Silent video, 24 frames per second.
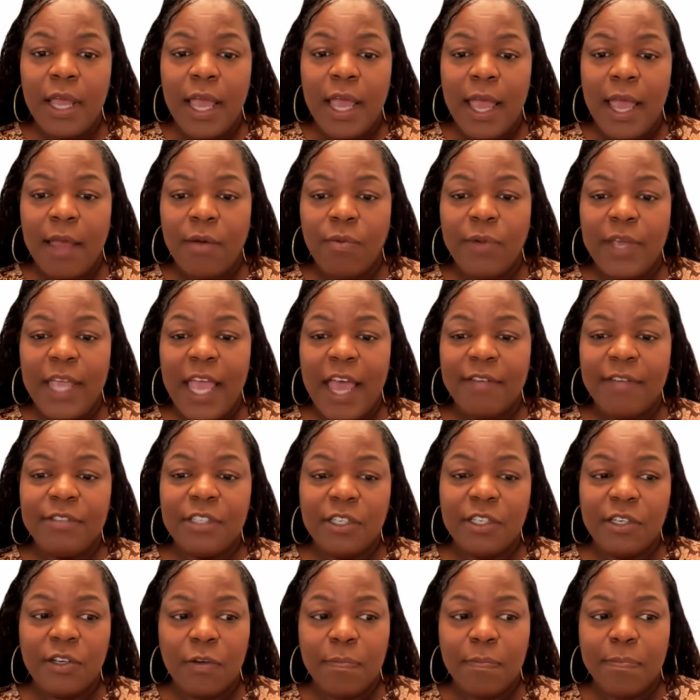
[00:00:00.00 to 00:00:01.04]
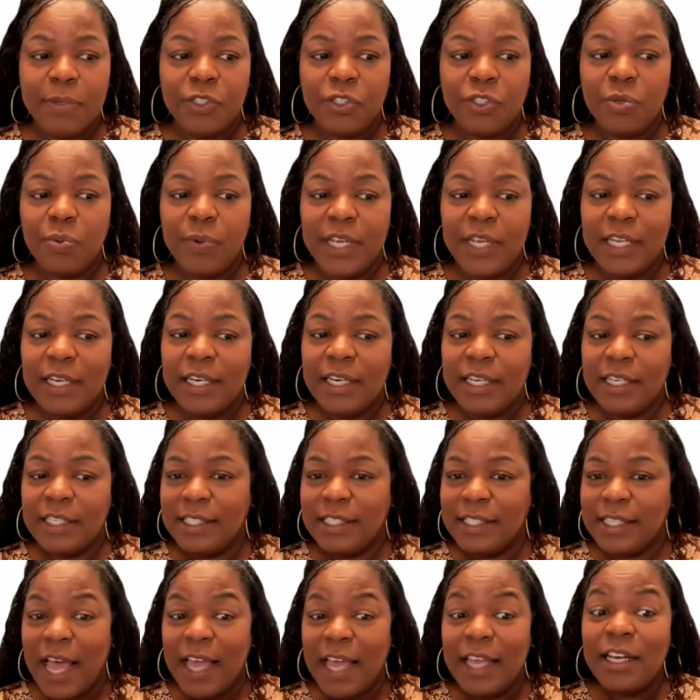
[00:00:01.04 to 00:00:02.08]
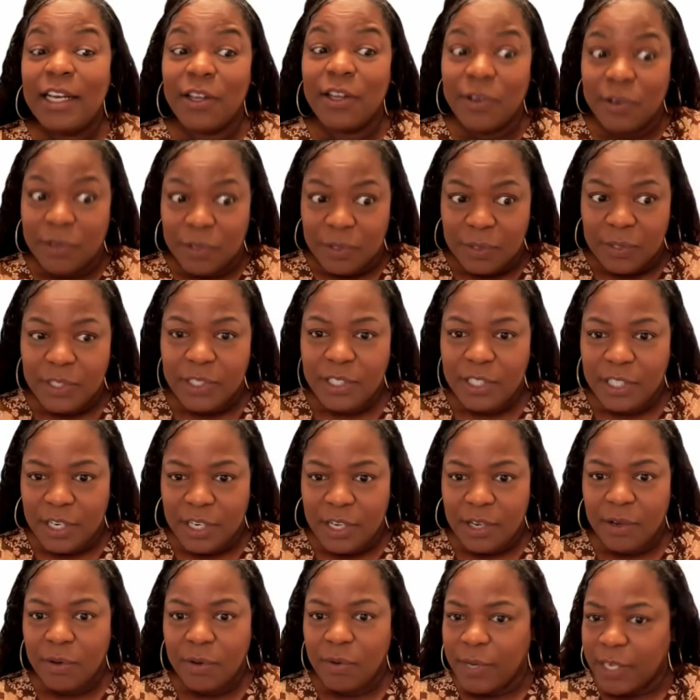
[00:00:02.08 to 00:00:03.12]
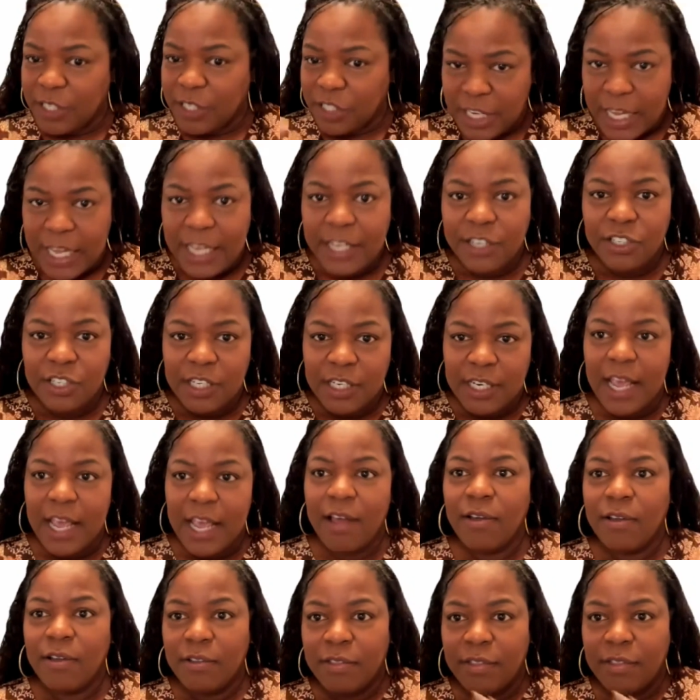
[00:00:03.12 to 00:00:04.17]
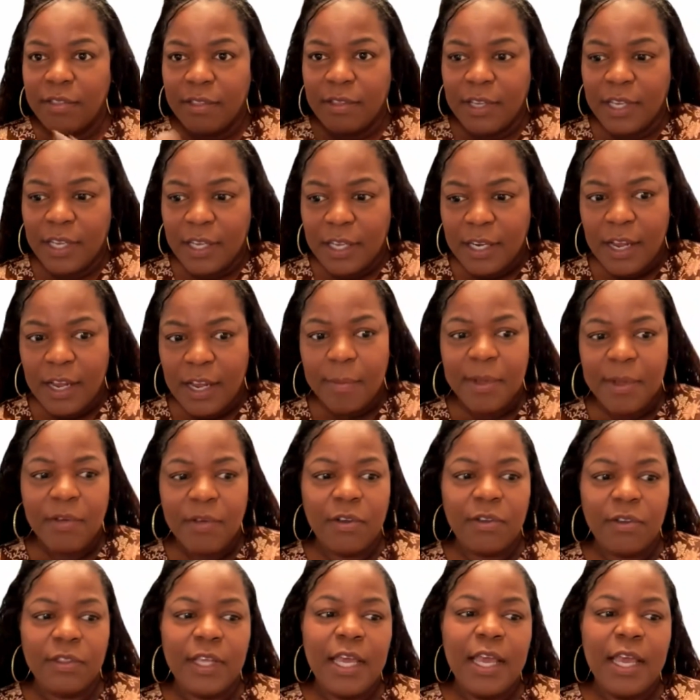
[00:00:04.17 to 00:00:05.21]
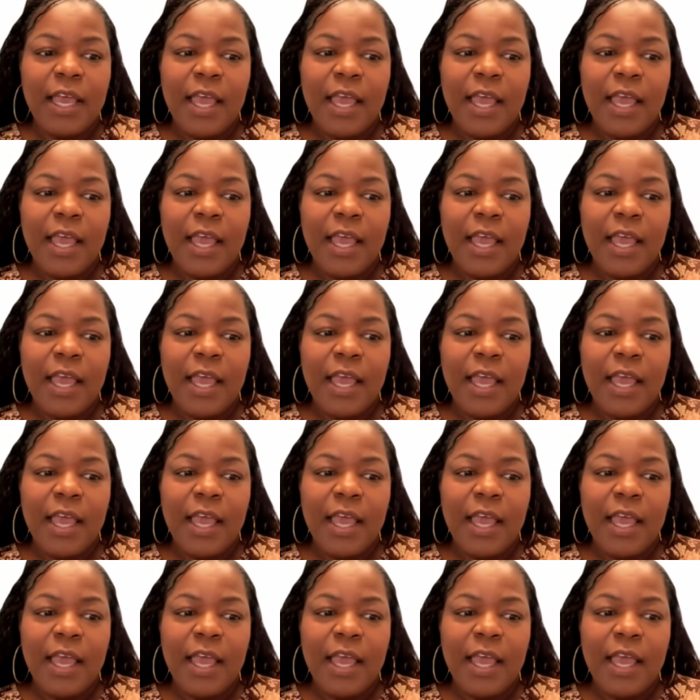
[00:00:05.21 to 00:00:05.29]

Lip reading: And we have to look between these silos, education, health, economic growth,